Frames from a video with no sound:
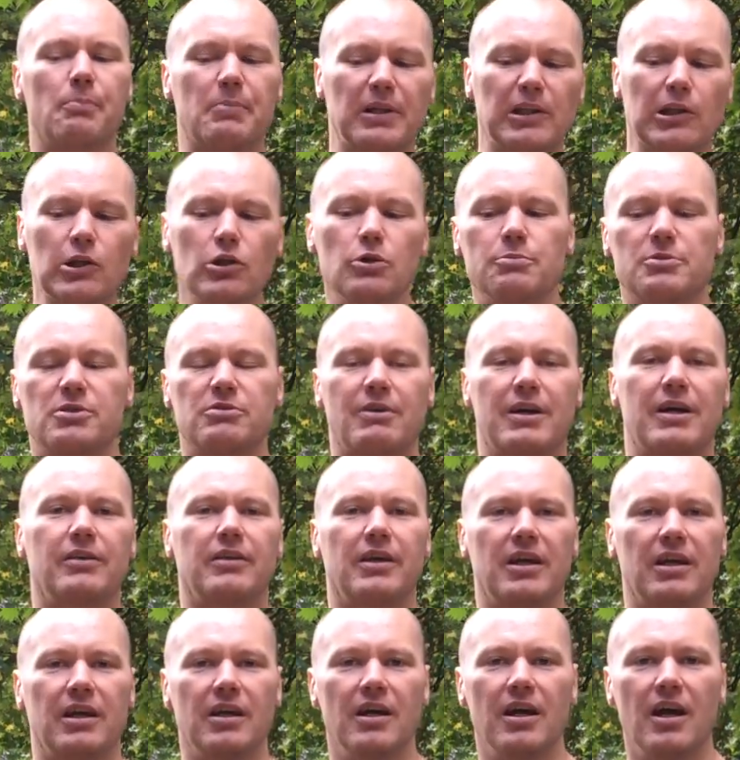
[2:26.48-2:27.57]
looped around
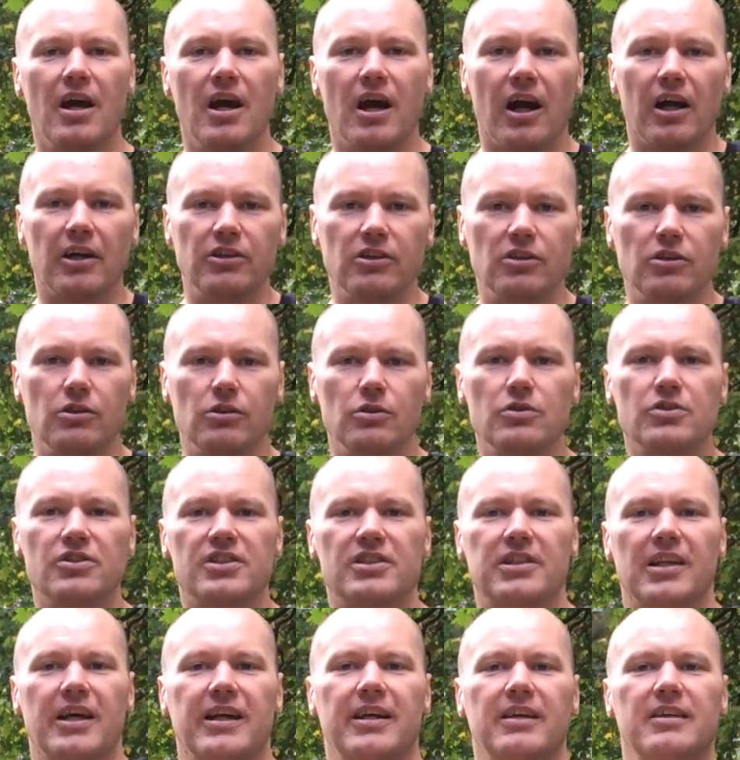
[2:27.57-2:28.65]
here, and you use
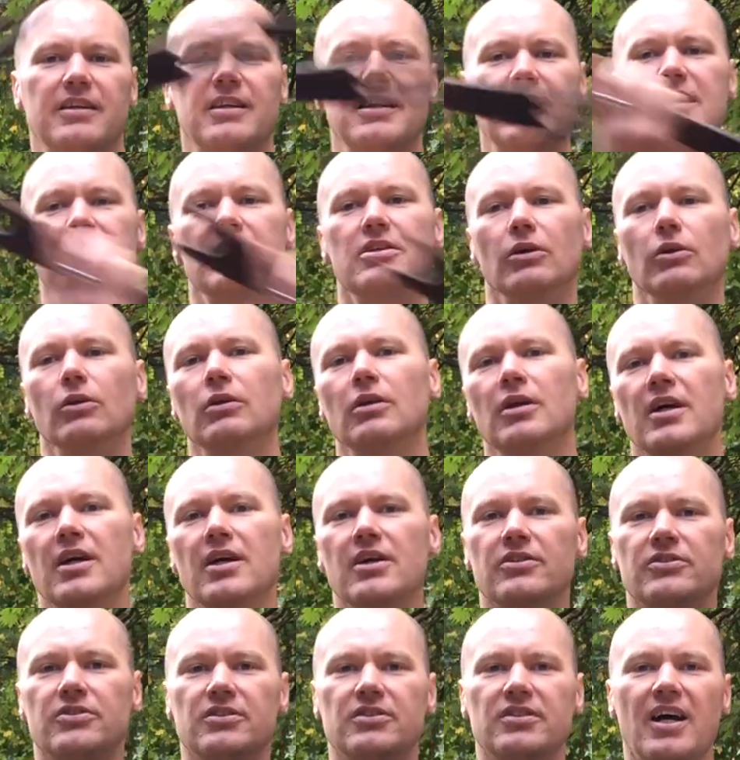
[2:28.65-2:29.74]
this like a needle
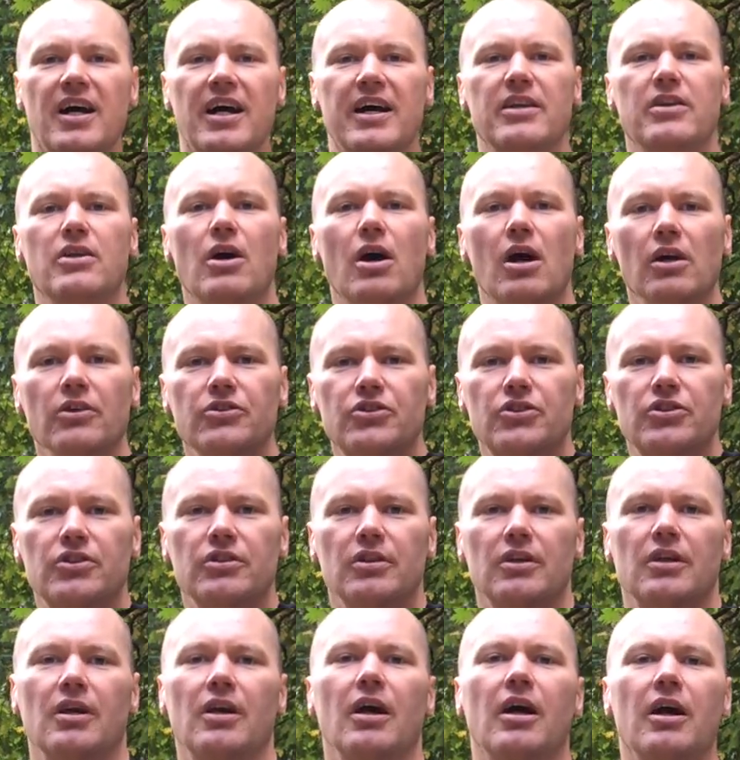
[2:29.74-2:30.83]
to tie knots
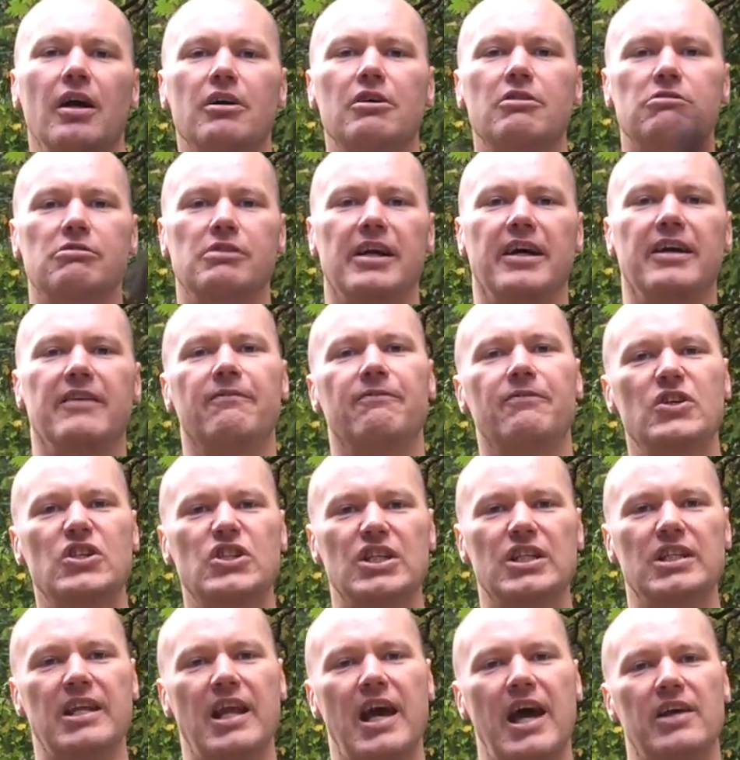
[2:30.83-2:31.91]
and create
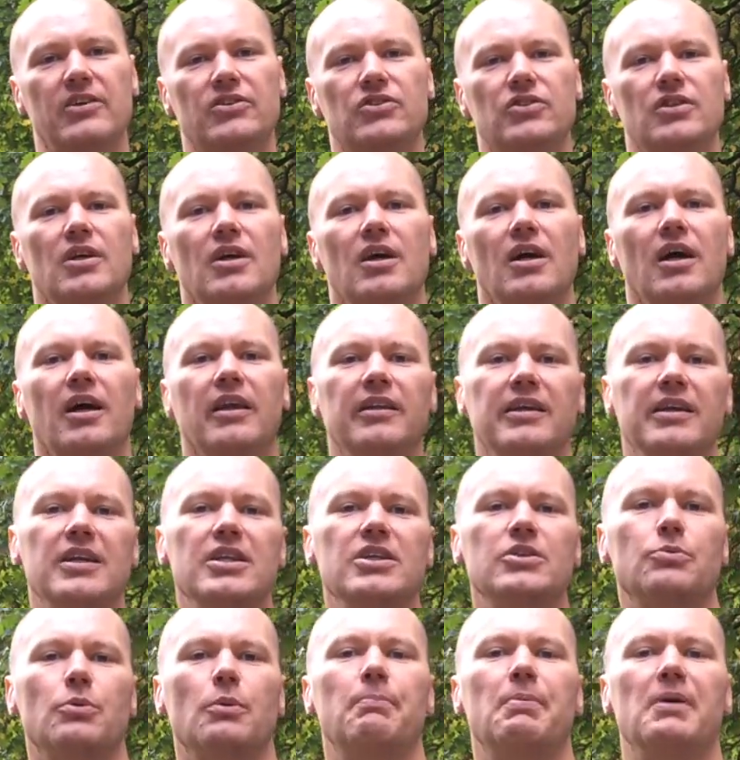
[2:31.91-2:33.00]
fishing nets. And
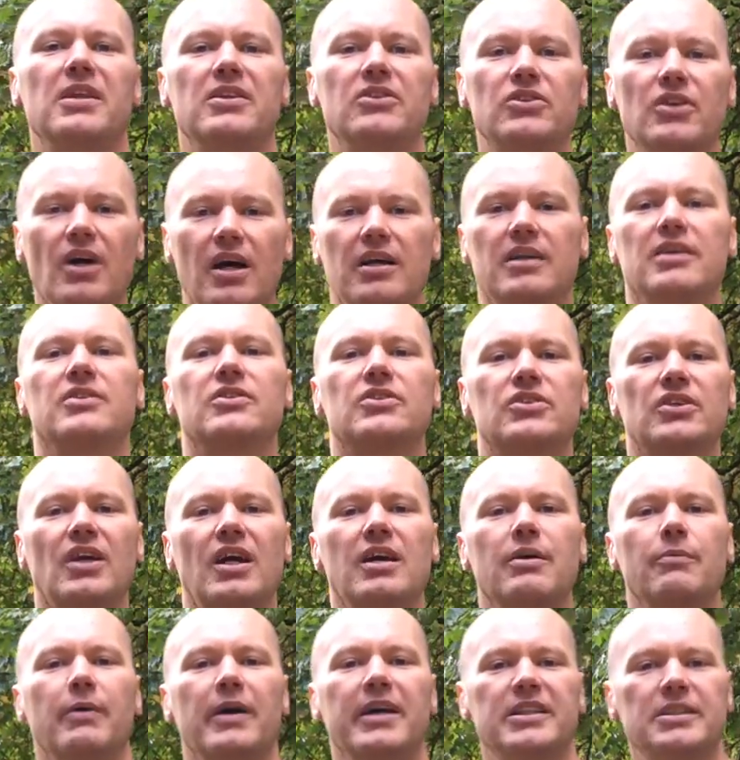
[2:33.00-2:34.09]
these would be done in the
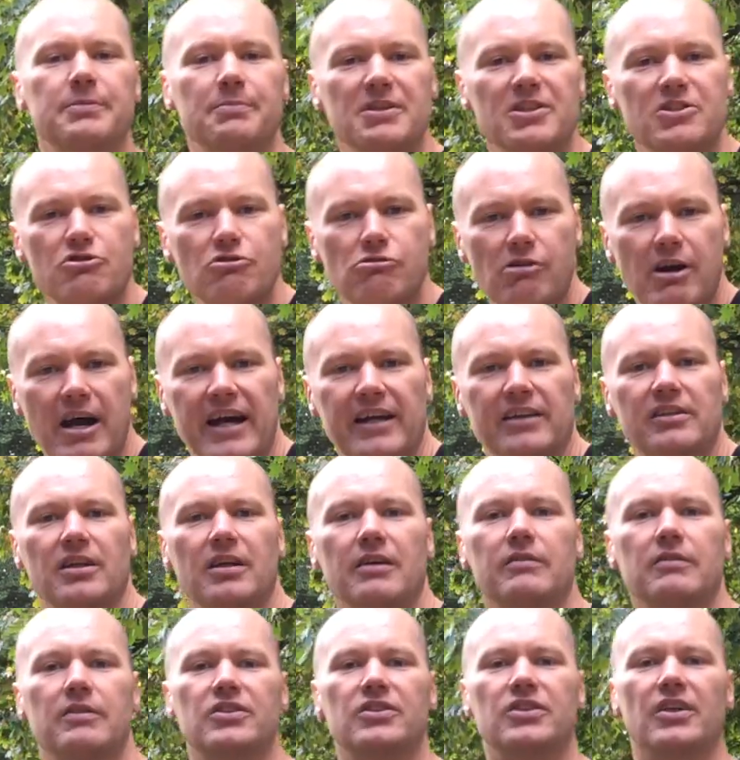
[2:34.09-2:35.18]
same way, to be dragged
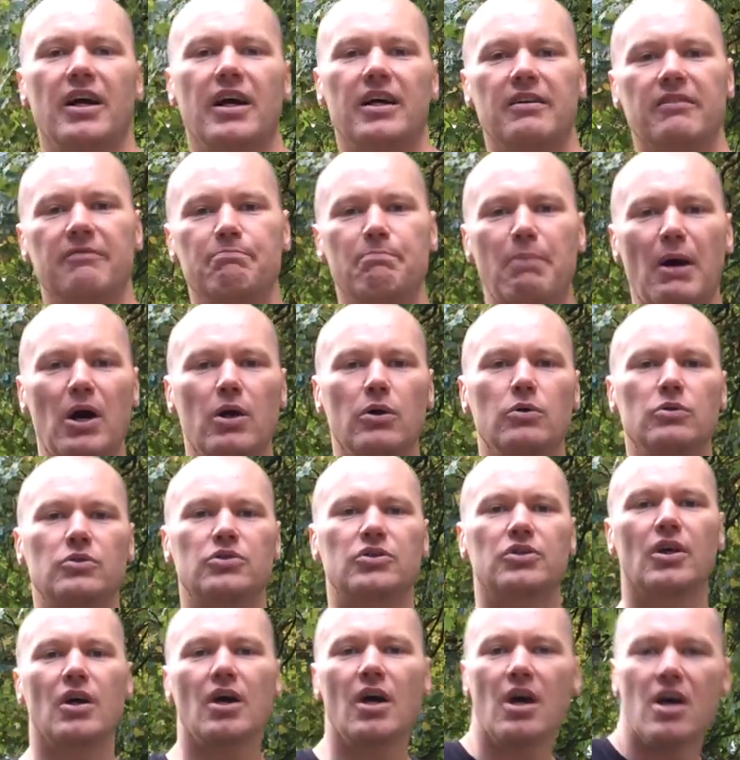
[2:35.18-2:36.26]
over the side of
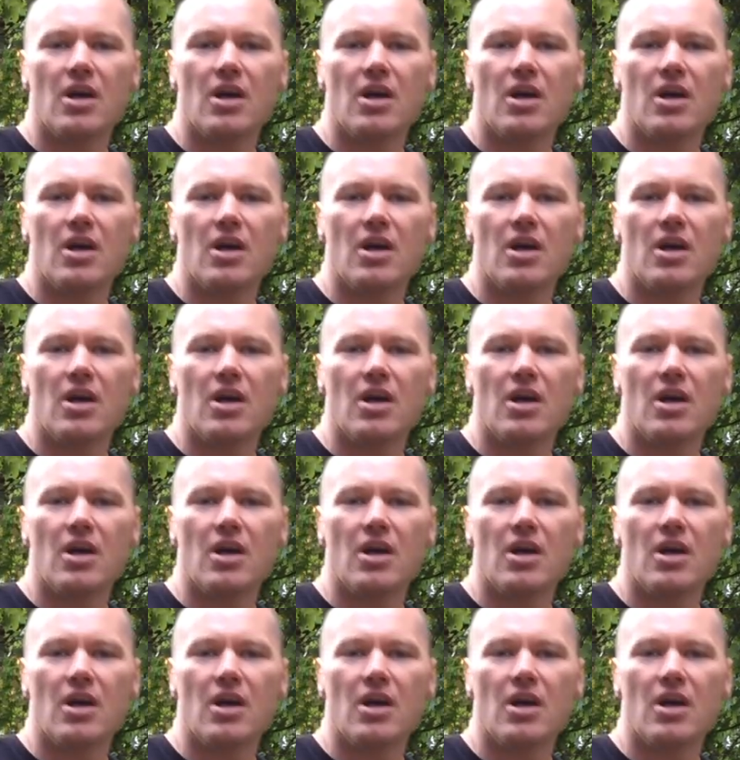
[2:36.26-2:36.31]
boats,